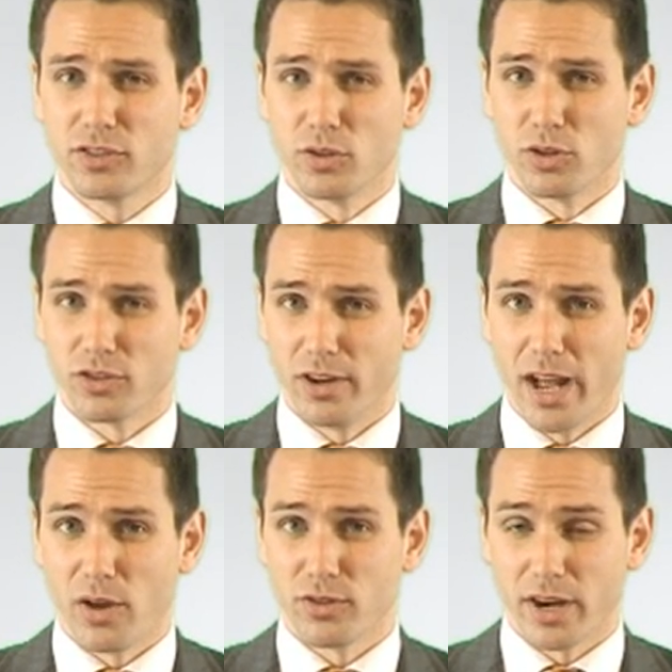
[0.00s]
tools
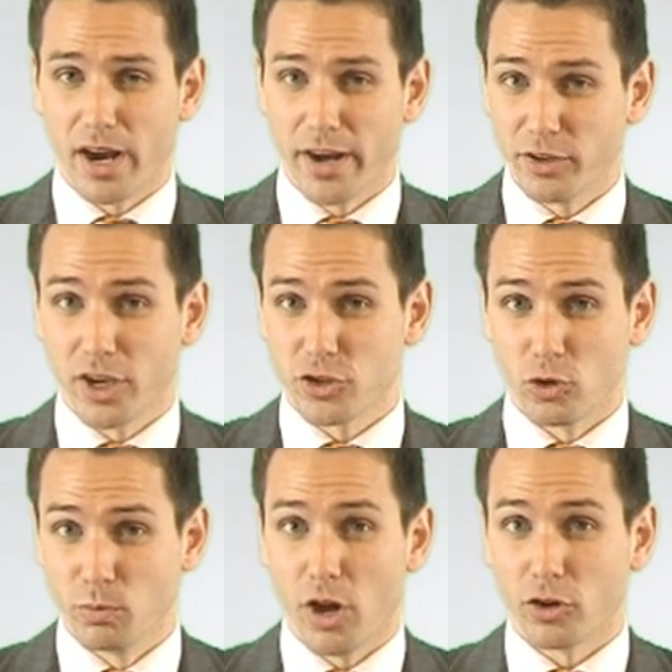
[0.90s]
allows our
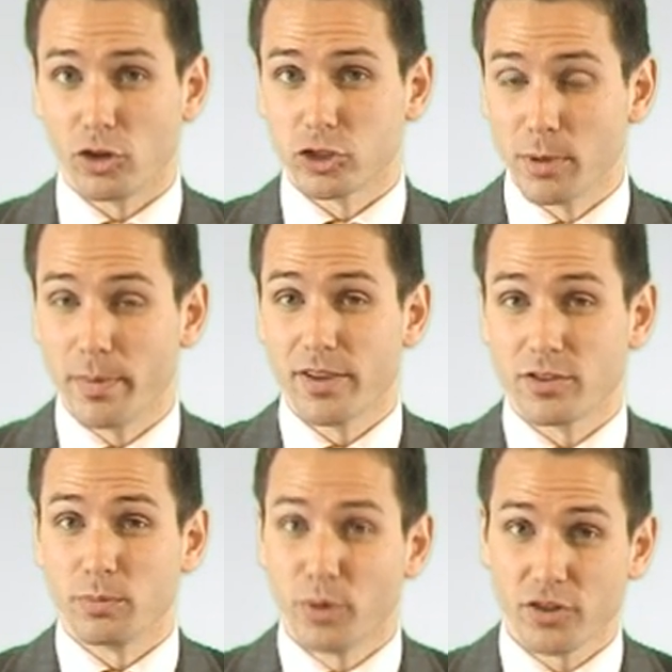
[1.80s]
educational model to be based
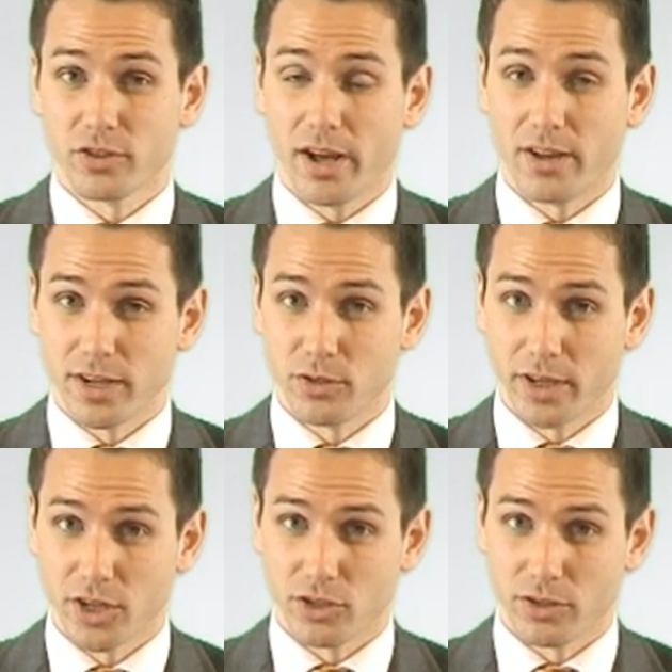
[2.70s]
on personalized
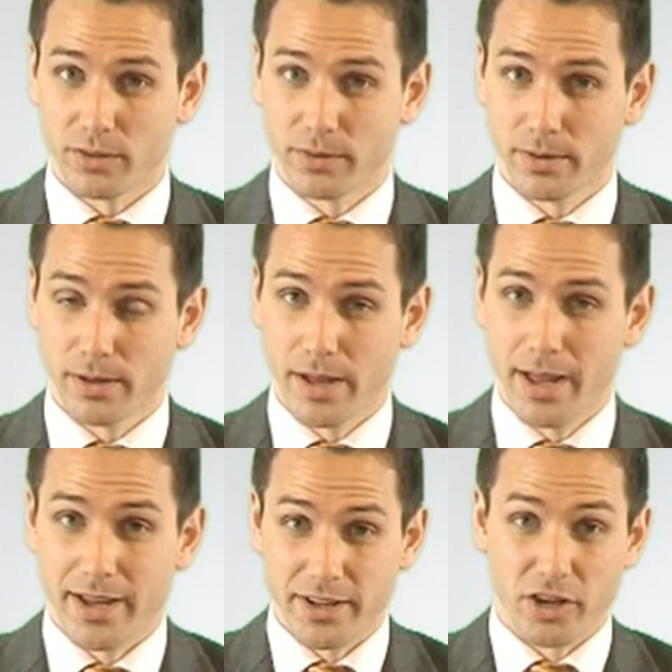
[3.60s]
education
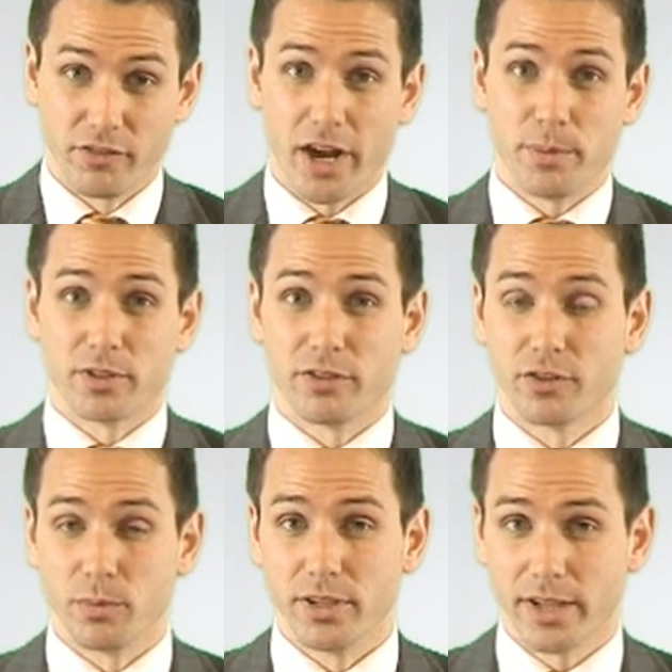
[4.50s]
in an environment of
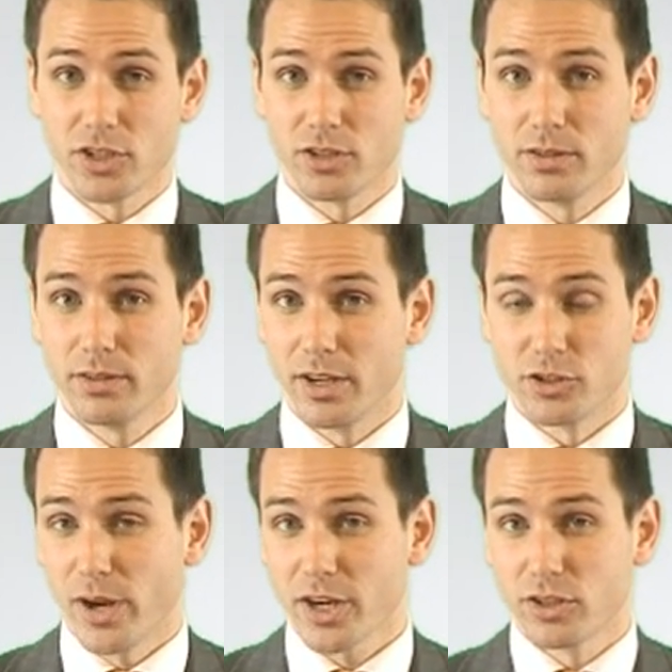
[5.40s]
communication,
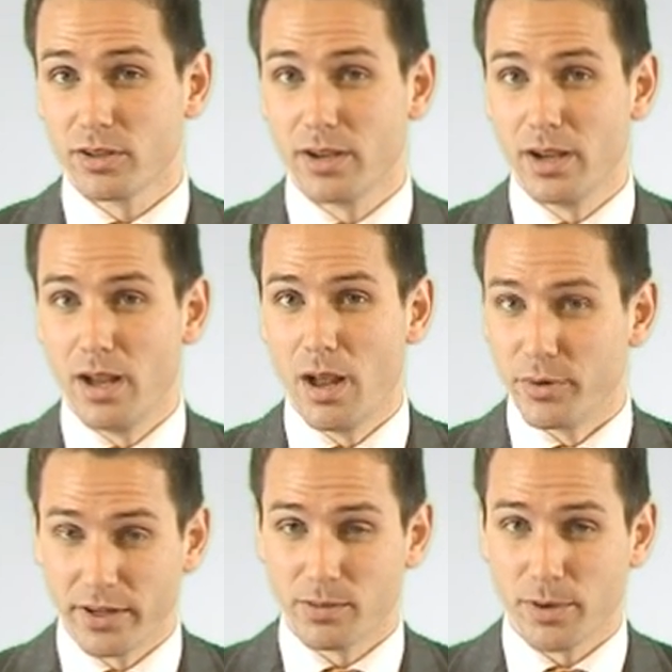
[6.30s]
interaction,
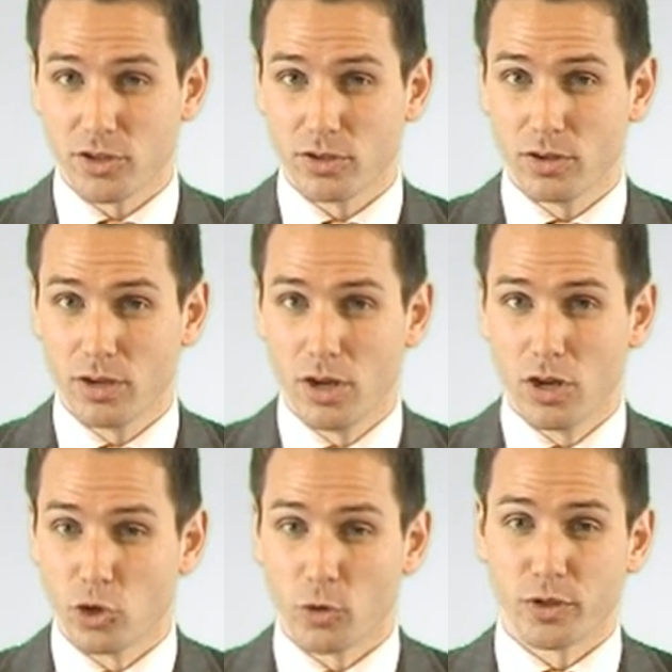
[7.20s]
participation,
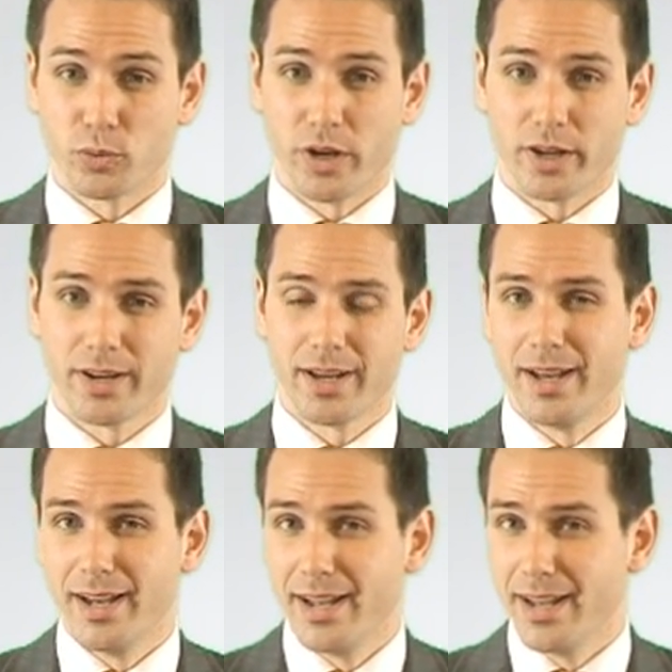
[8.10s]
corporate work,
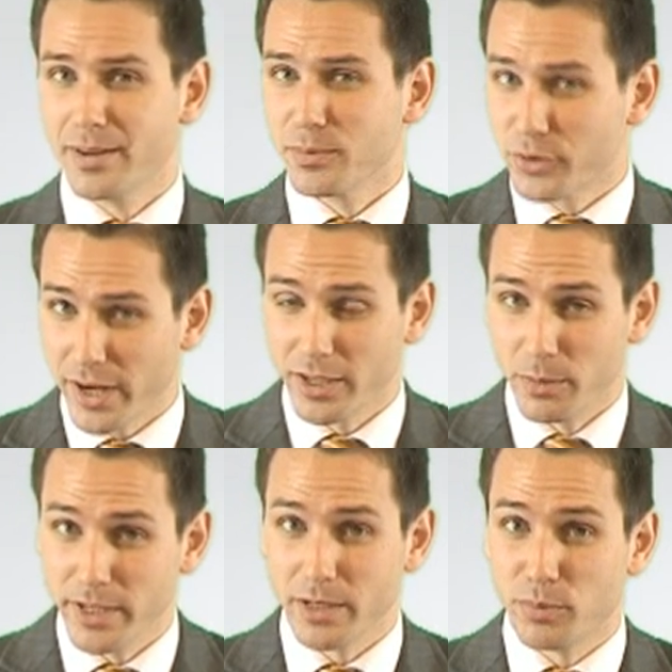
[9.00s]
creating a
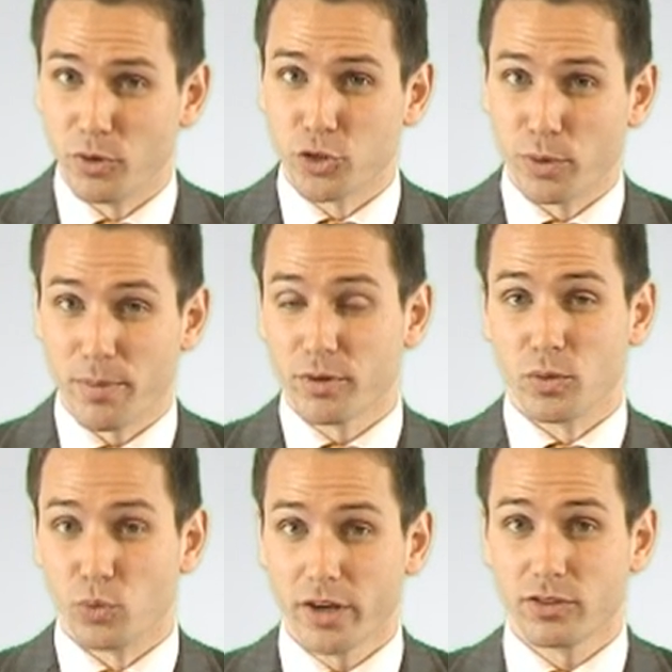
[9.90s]
meeting point where people
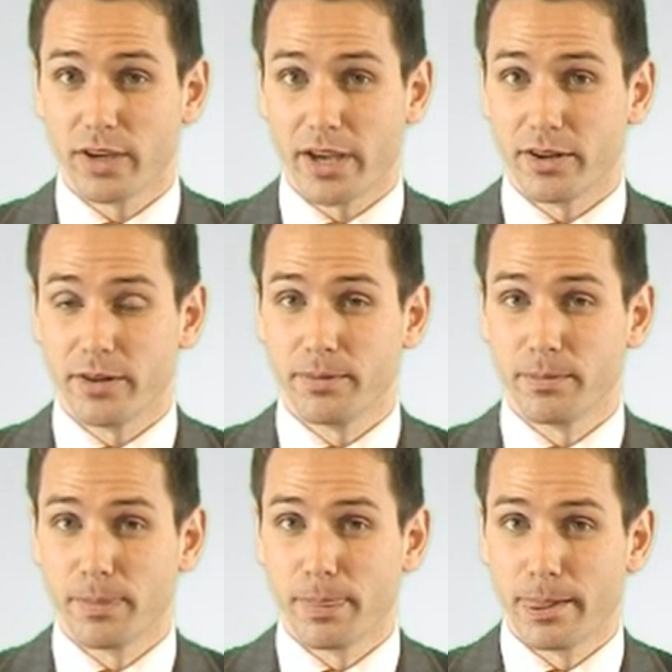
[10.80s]
can work together,
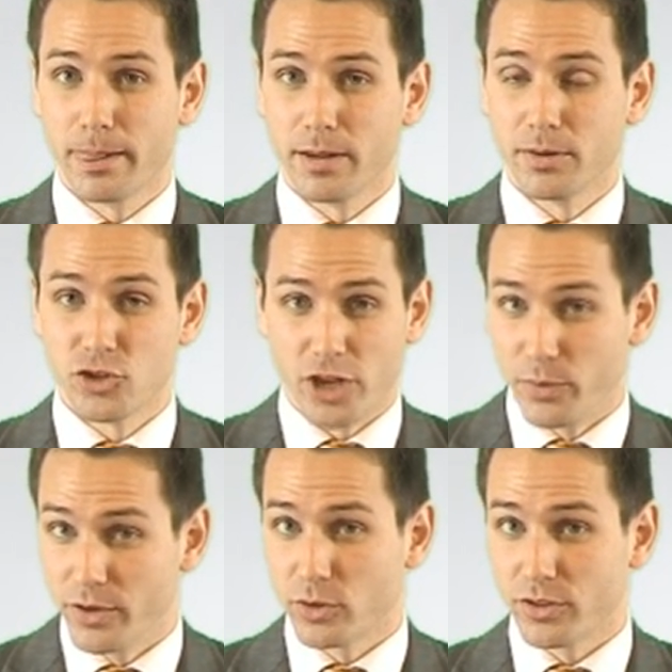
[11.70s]
share
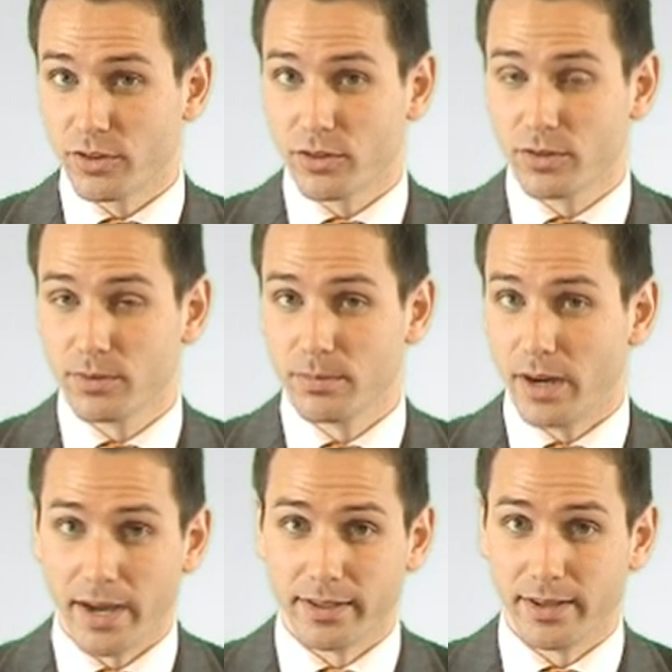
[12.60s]
resources,
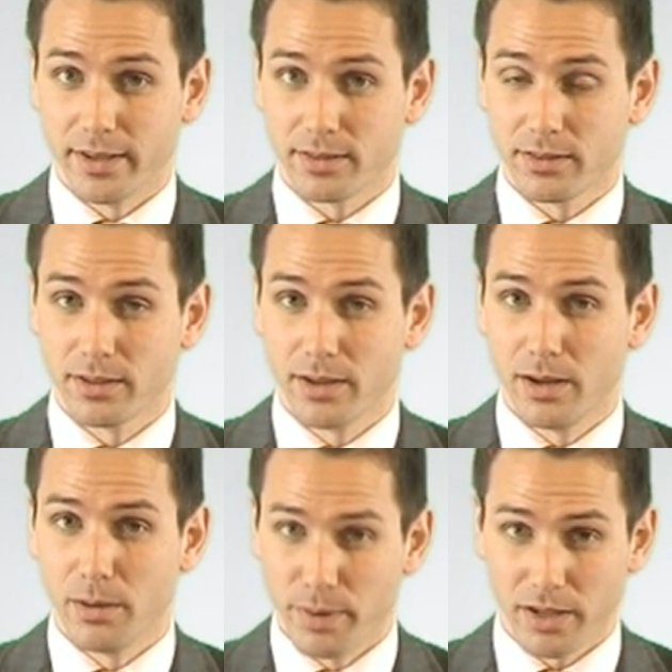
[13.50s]
ideas,
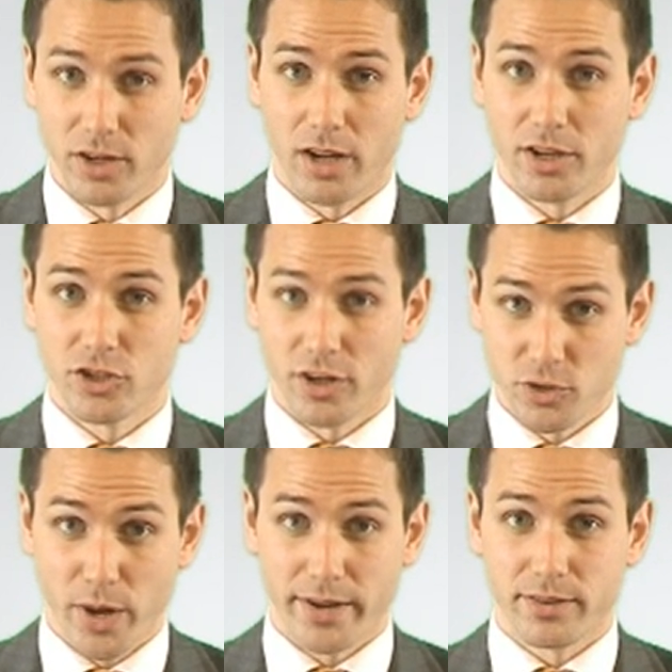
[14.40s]
build knowledge, and
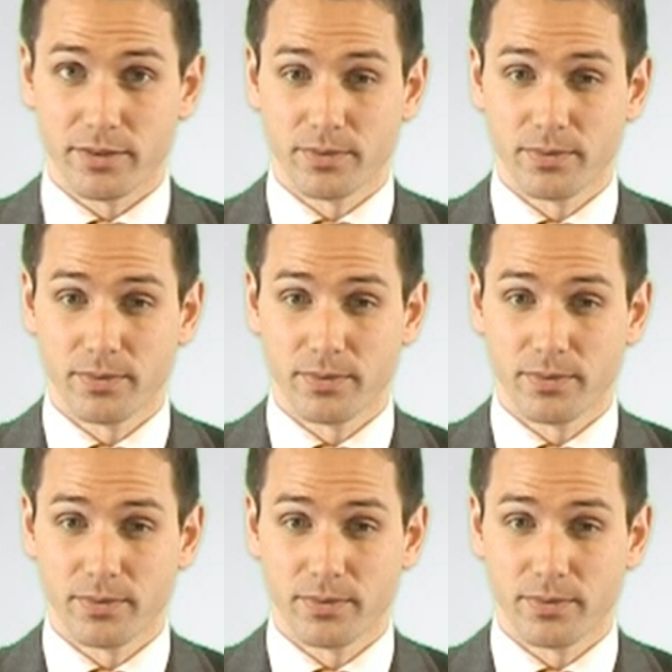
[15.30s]
spread it.